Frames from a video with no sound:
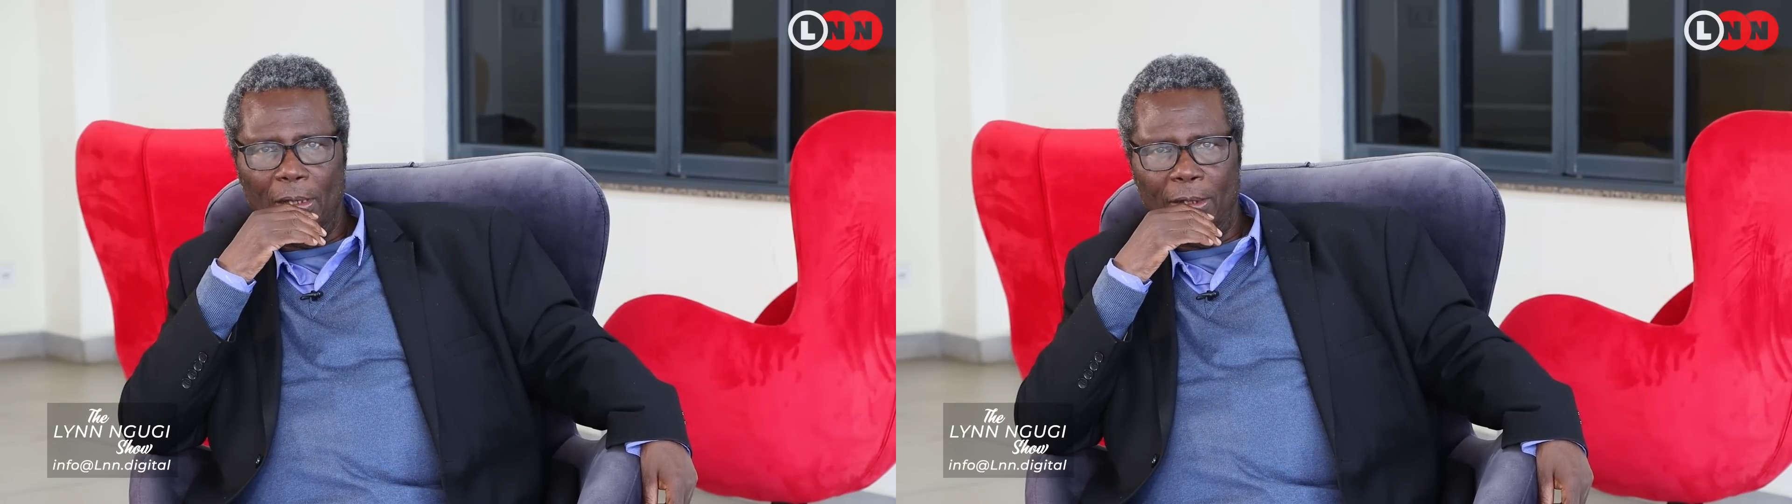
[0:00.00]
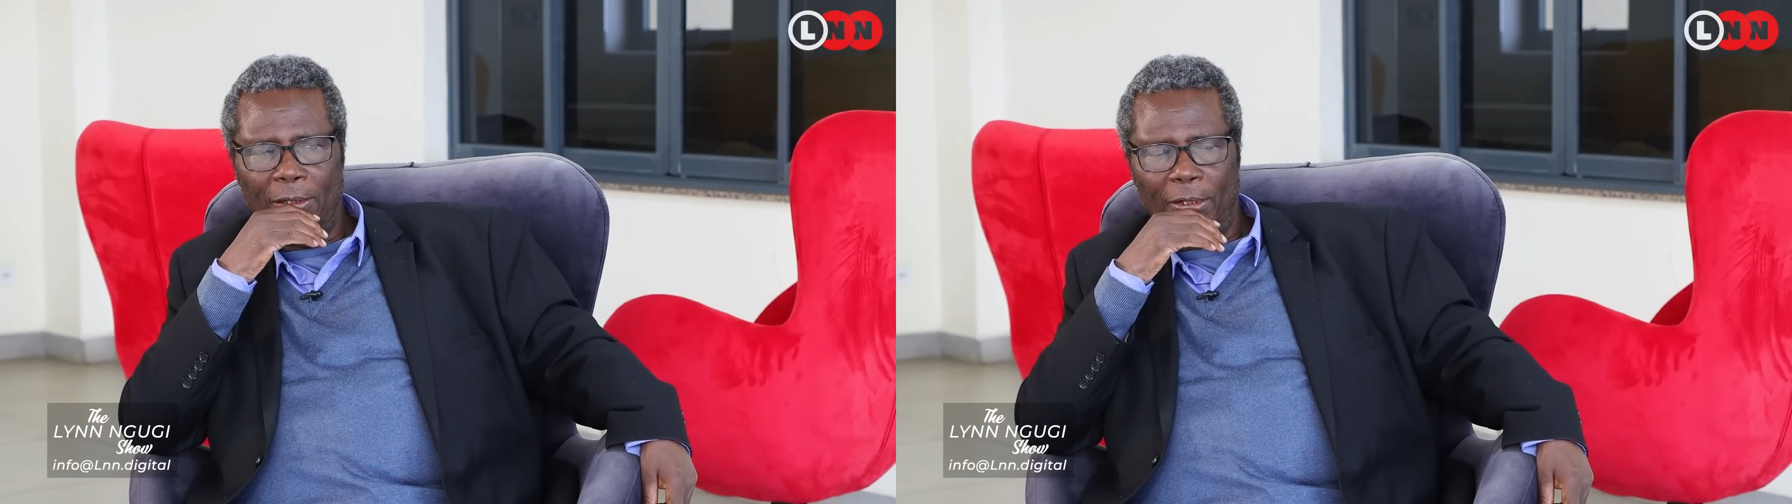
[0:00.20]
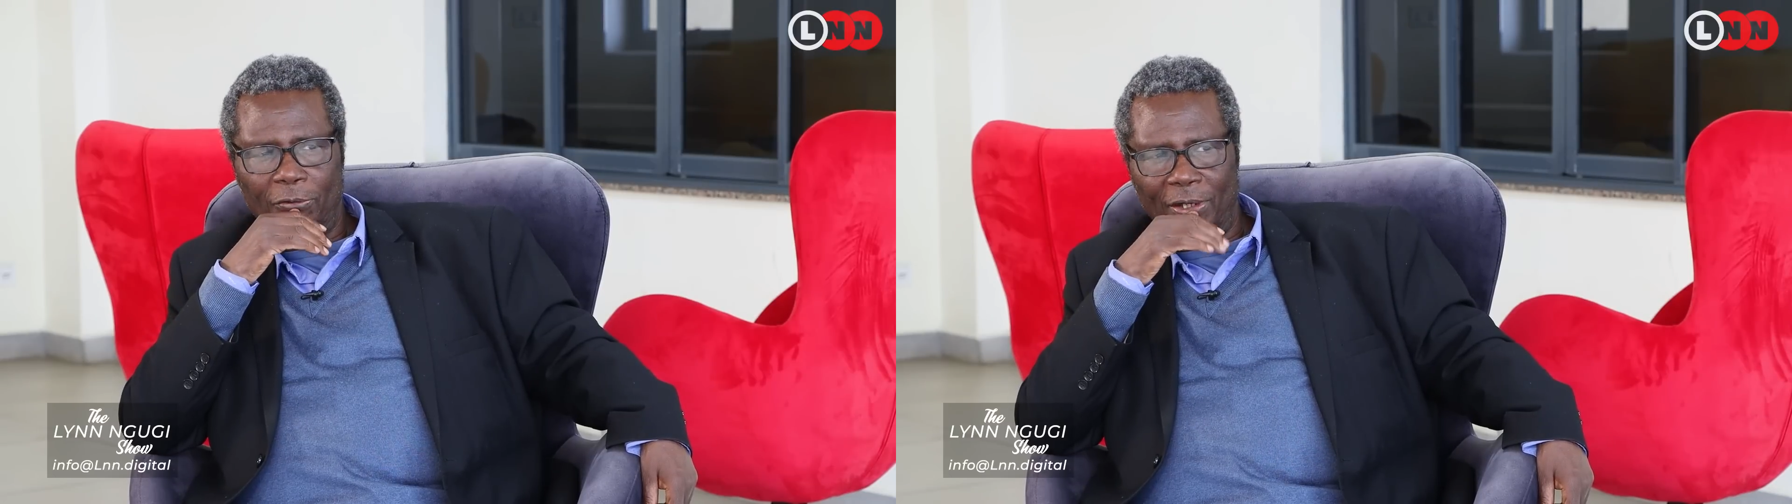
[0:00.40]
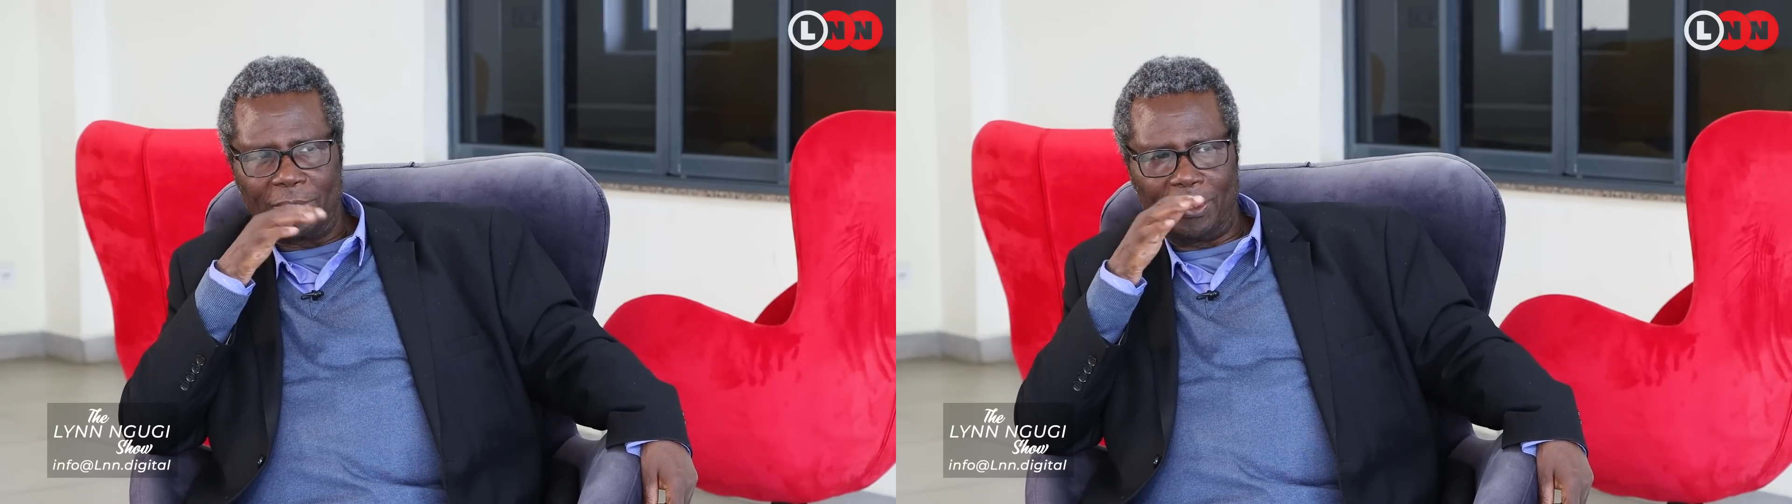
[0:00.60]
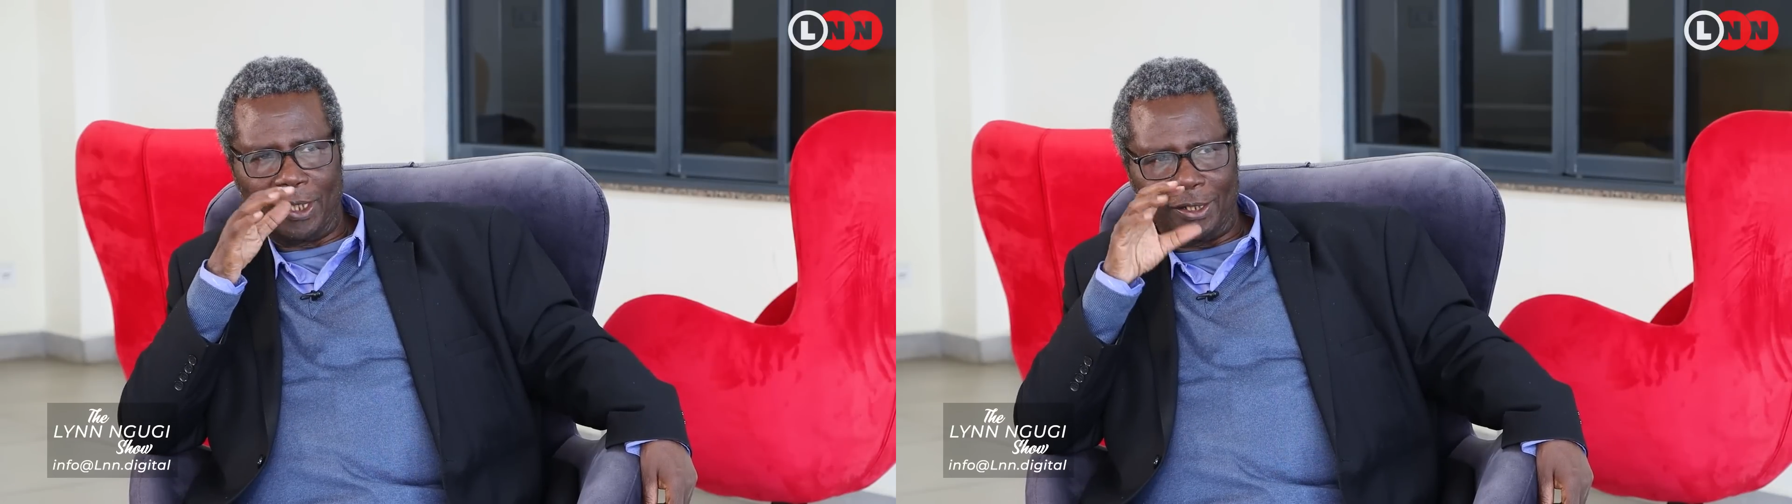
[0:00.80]
and he
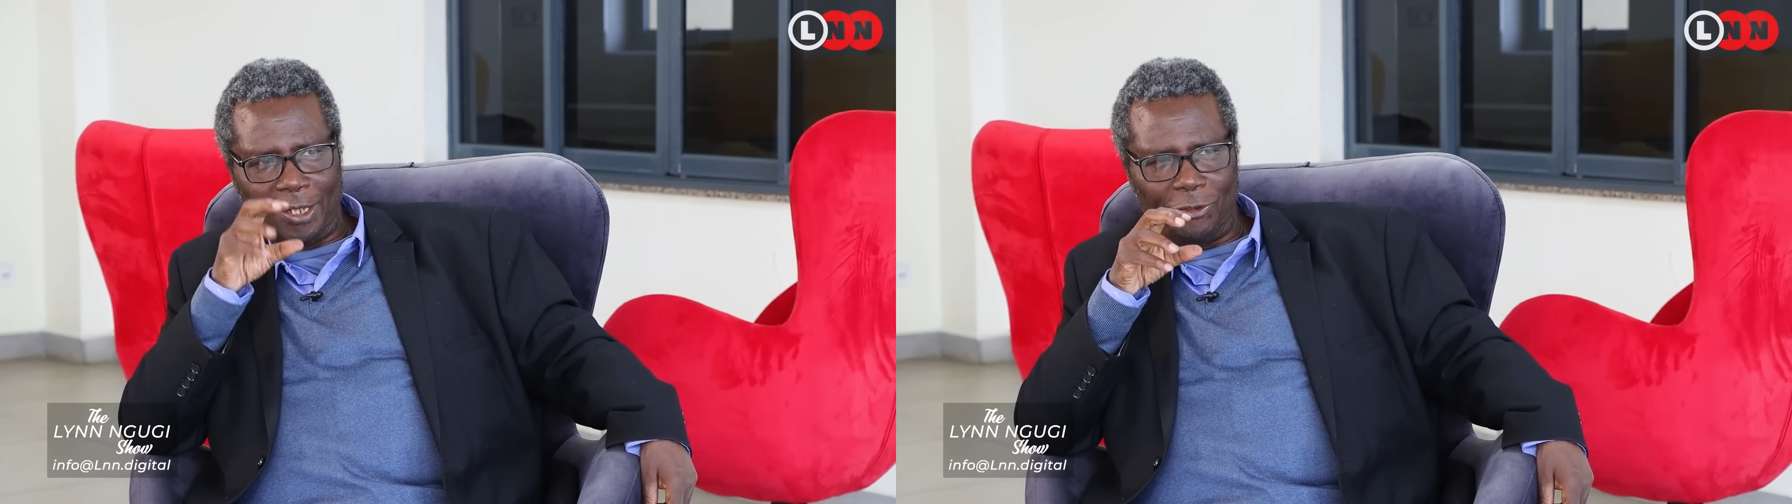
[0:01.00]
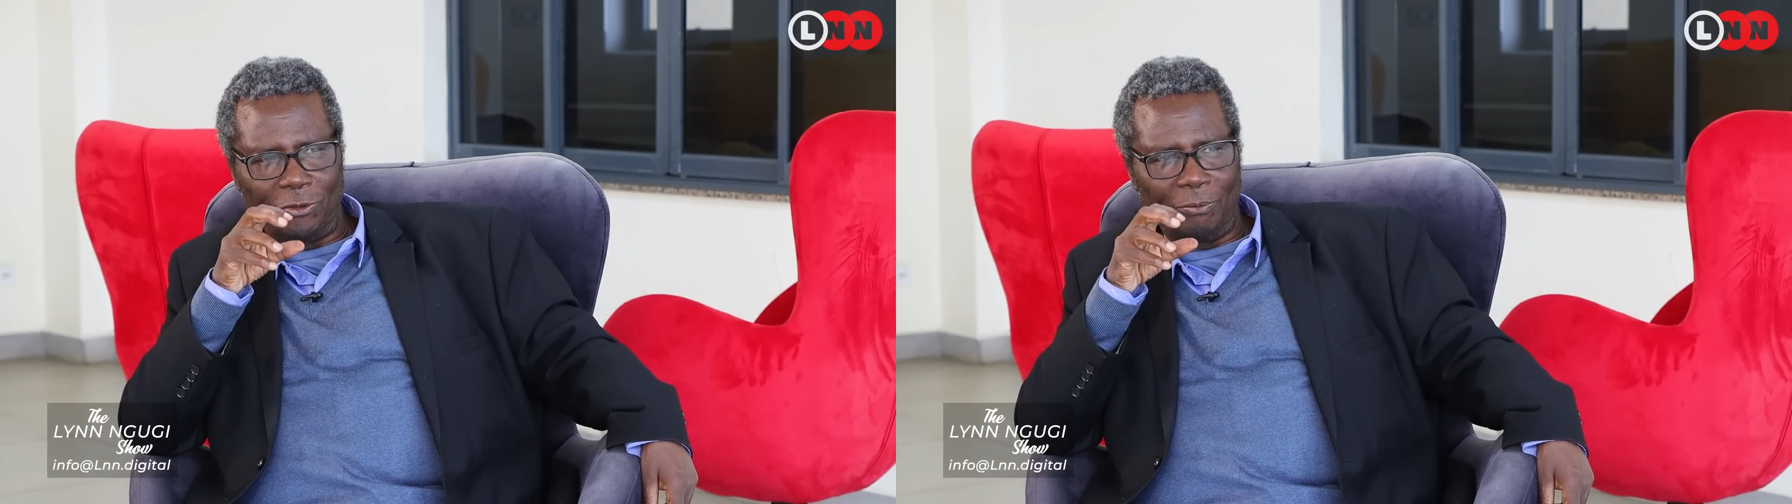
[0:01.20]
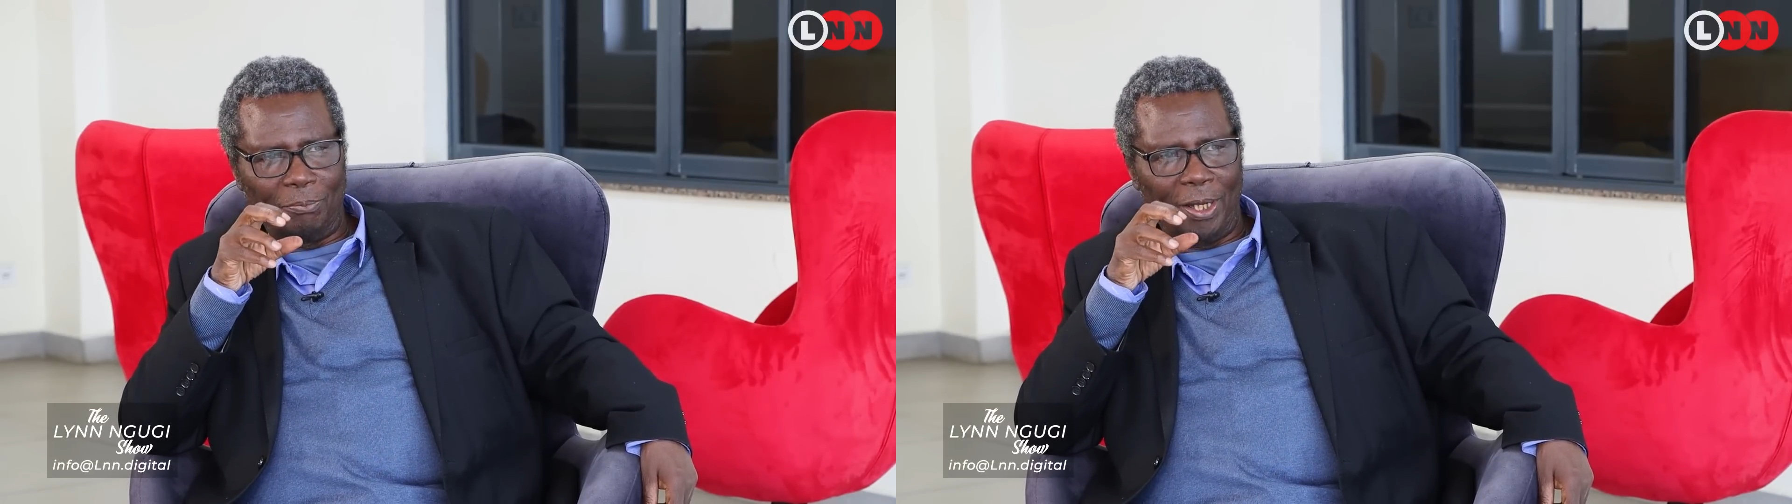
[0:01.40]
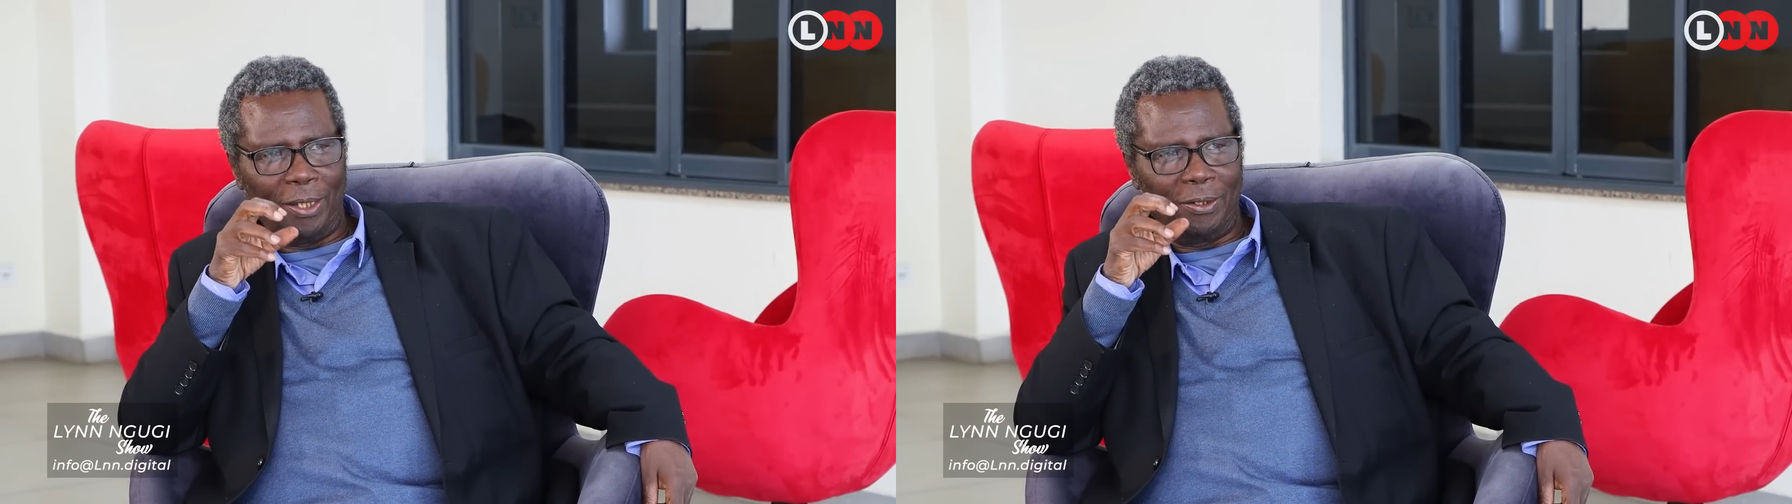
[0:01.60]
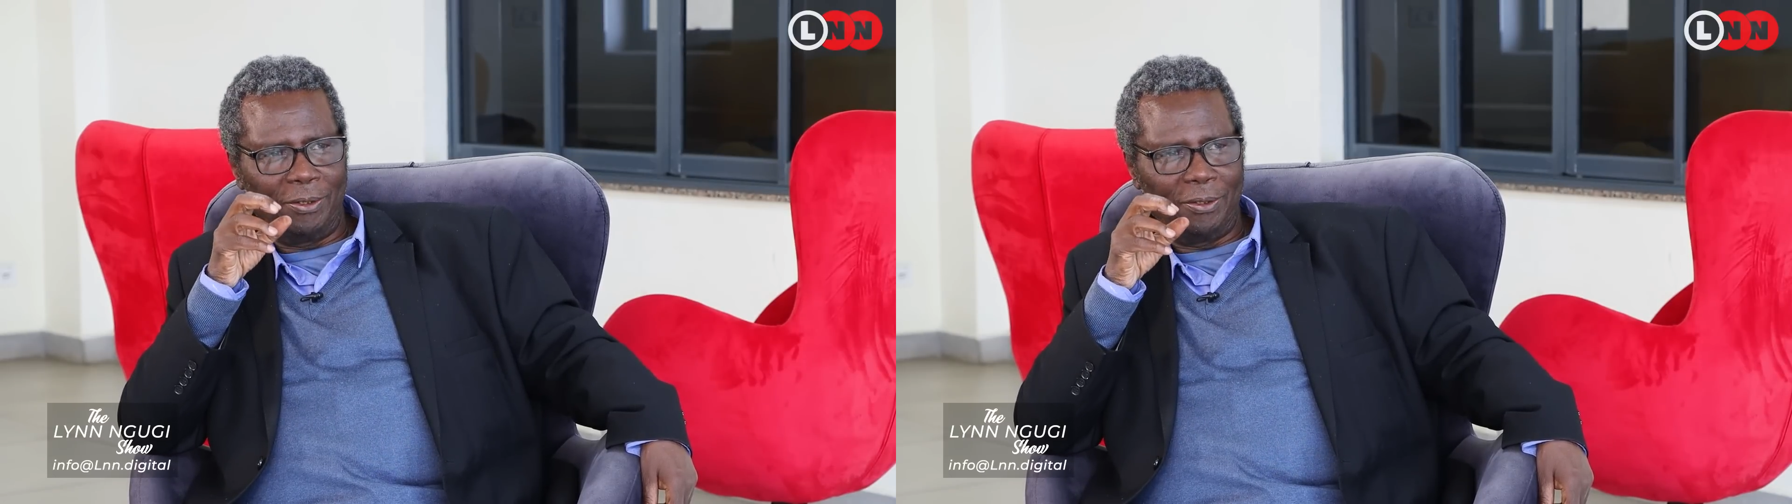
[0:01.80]
attracted attention by